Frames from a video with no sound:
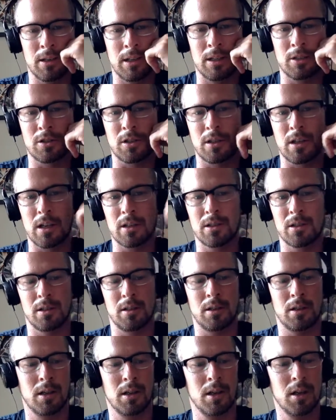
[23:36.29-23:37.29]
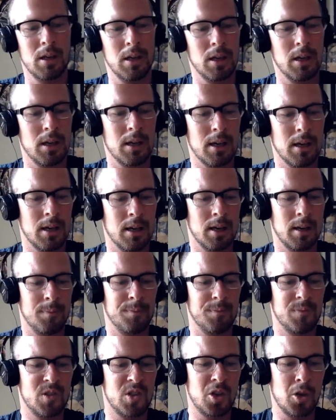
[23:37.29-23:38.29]
introduction
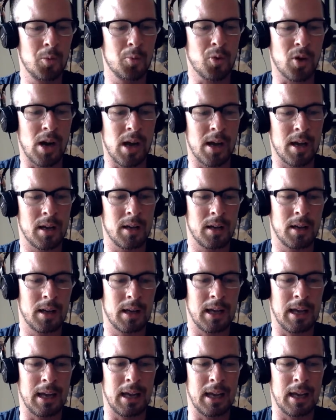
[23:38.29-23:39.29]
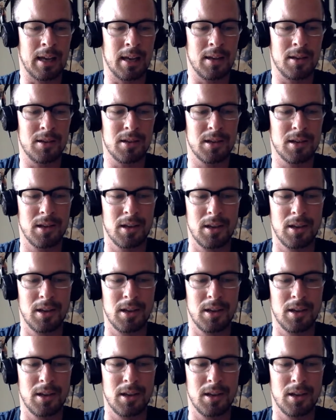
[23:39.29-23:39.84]
to Brian, and